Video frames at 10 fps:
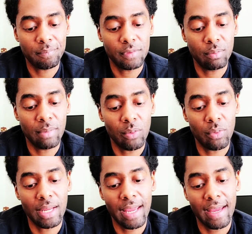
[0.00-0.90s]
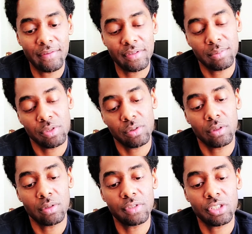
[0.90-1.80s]
You may want to have some sort
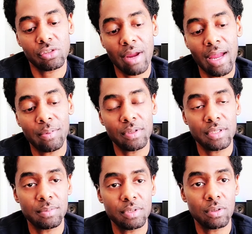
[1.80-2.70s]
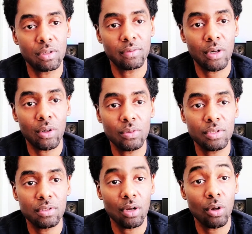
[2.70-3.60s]
of strap or some sort of
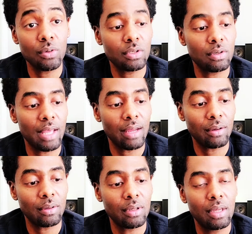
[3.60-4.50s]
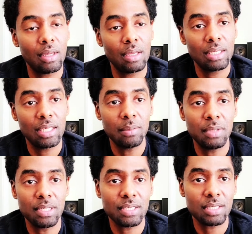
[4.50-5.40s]
holster that'll keep
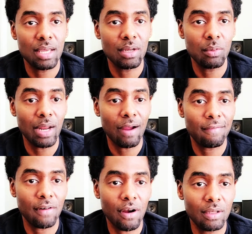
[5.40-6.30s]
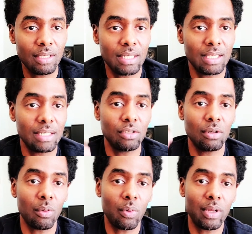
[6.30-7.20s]
this steady without falling, and you
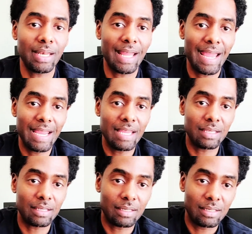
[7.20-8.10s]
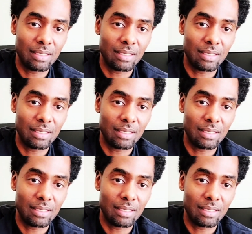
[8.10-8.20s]
don't want it hanging,